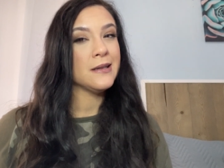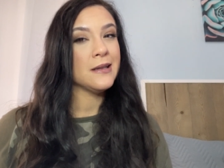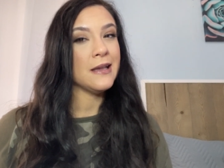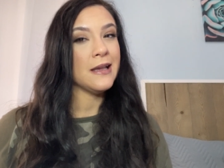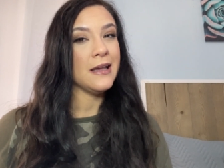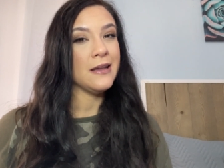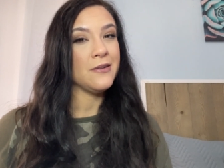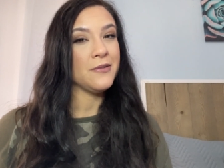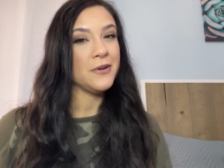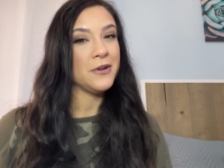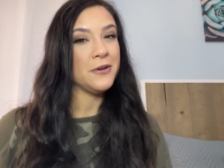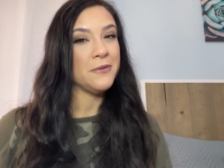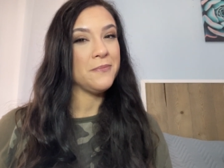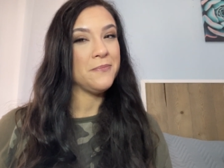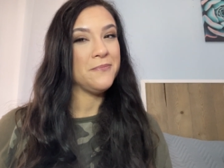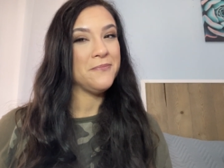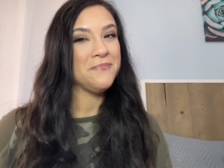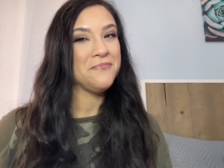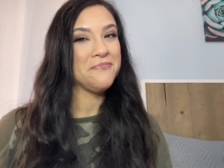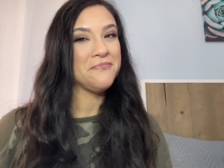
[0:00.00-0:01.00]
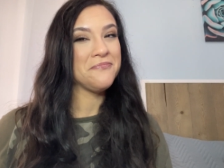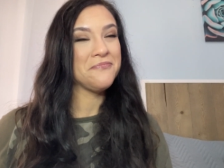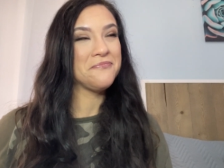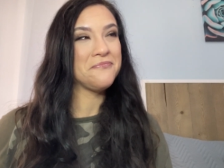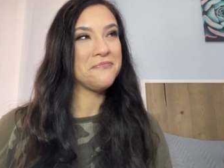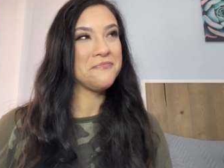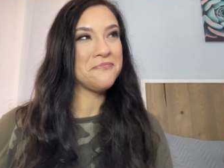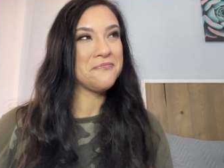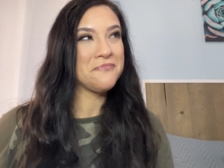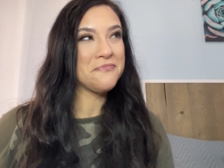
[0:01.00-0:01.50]
I don't know.
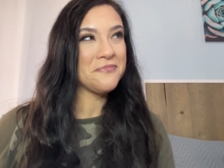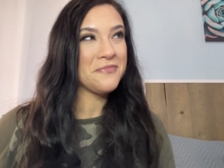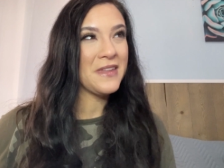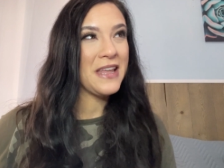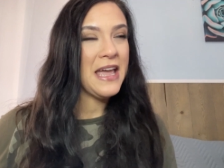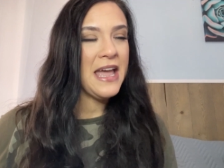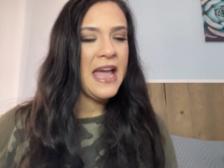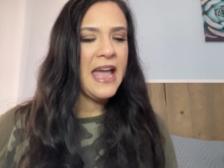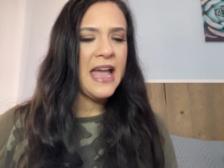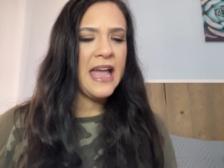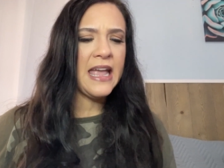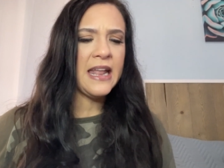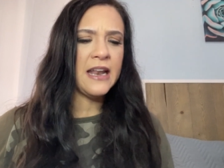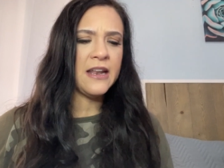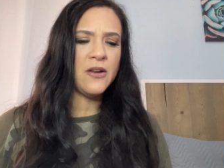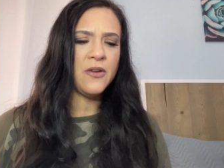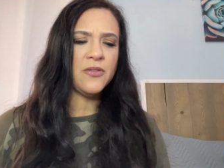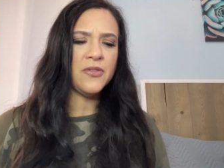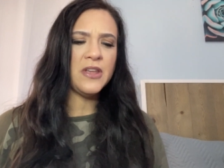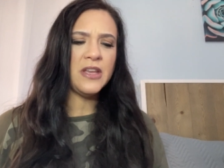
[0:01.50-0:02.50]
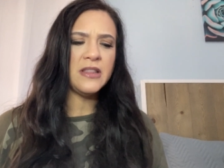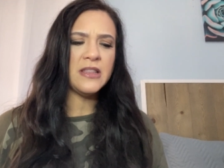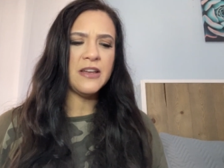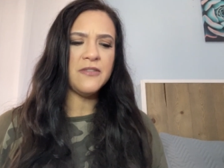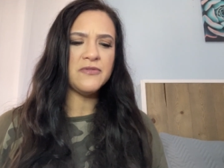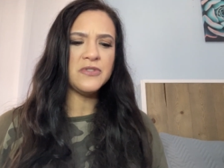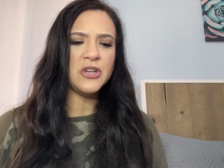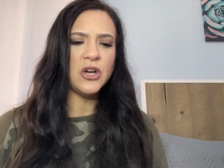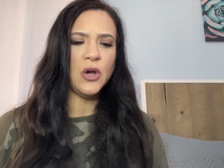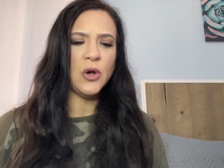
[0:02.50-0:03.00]
And I don't think
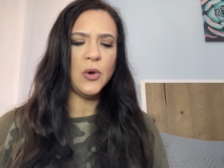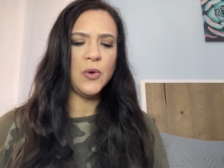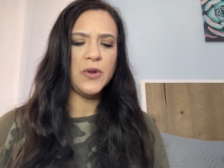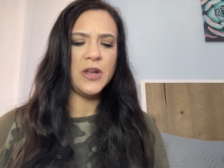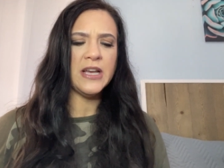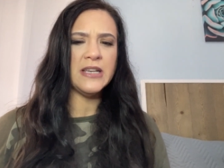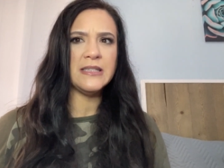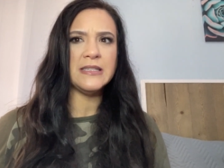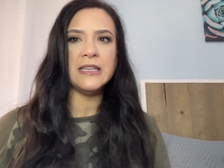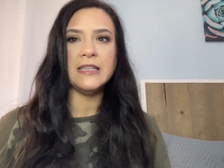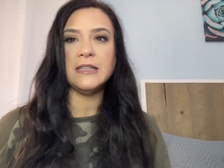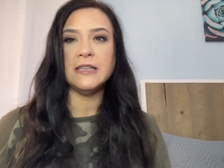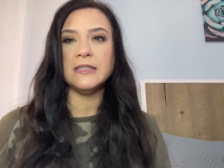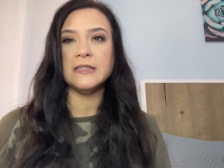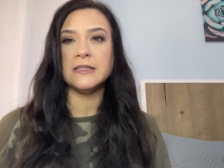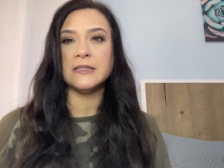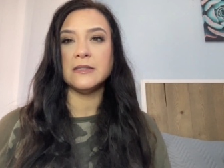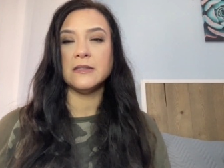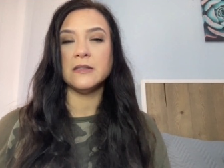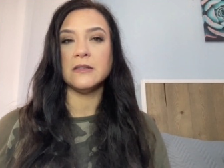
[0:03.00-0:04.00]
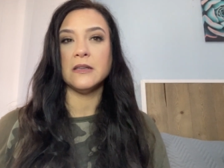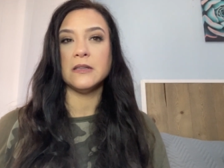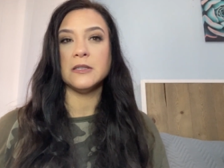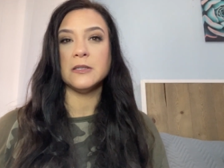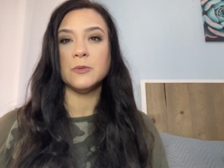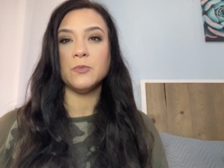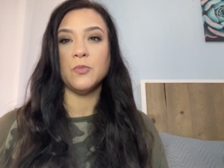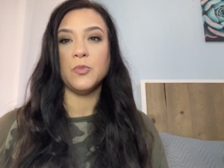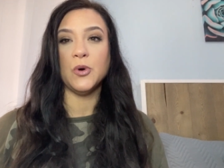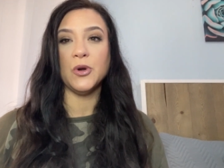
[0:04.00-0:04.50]
they've told us in these
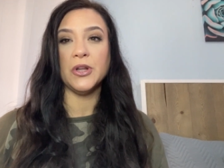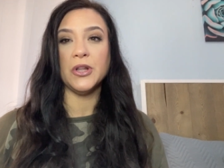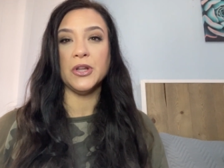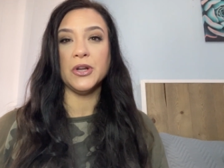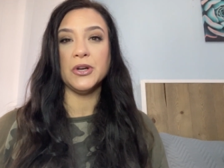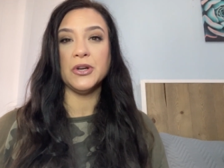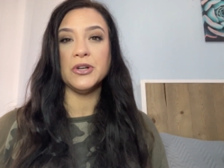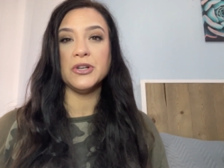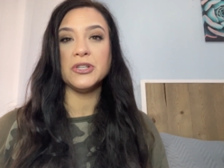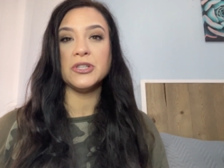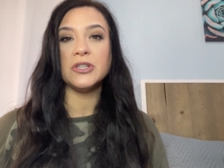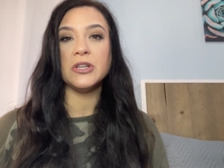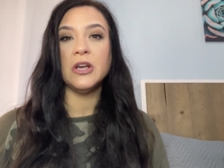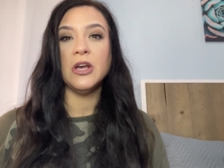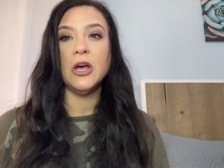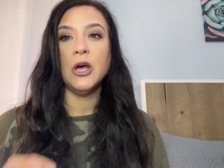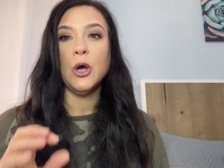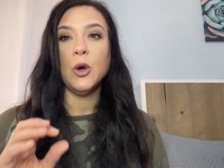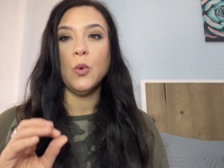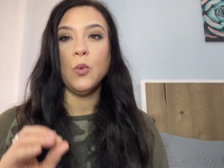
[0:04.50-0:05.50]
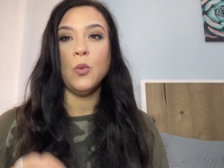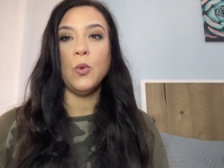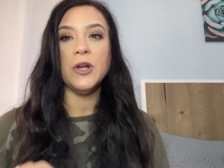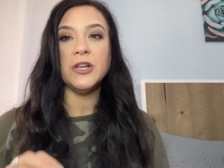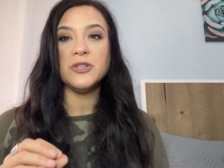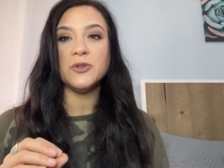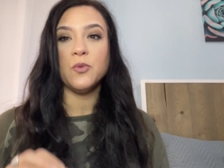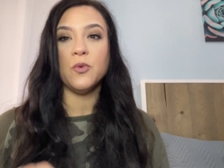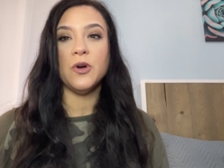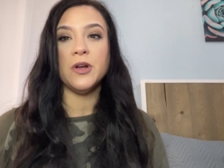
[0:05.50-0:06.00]
spoilers
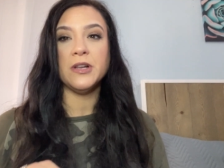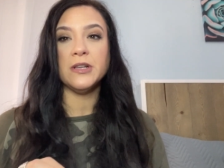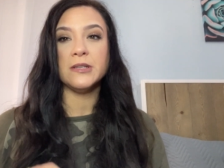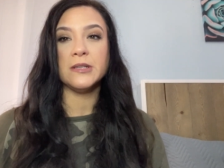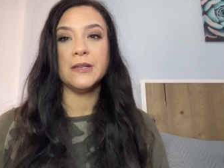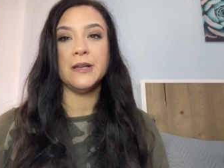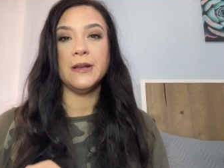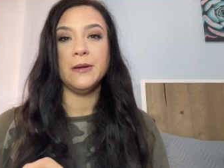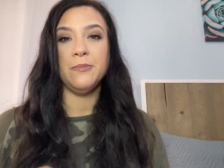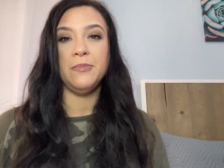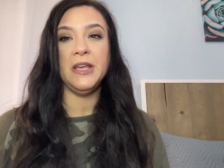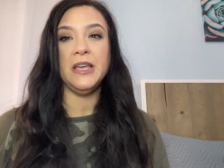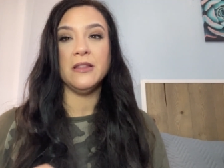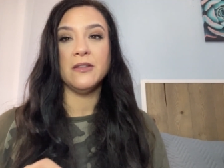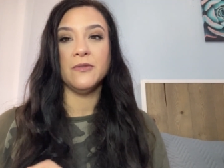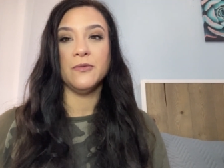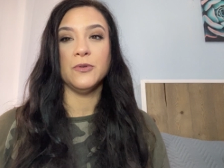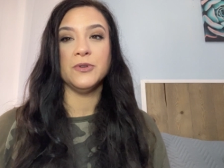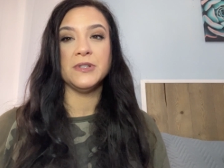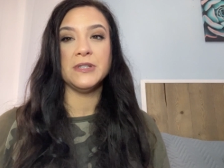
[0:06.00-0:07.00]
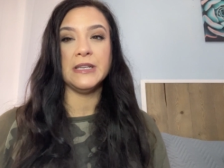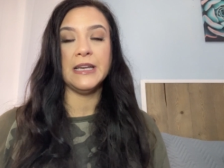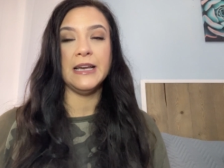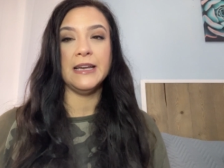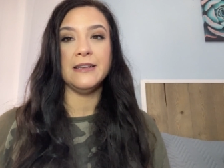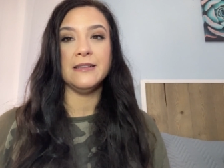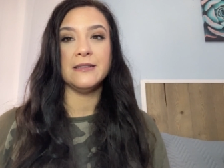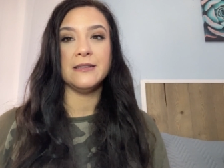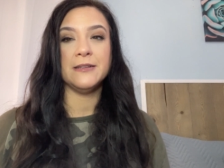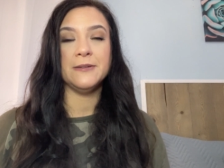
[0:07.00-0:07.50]
which one is going to be the full
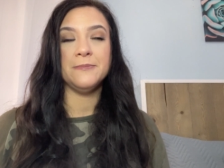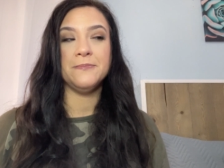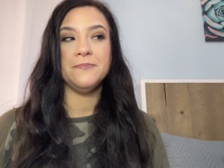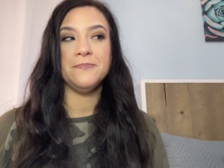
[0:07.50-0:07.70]
size.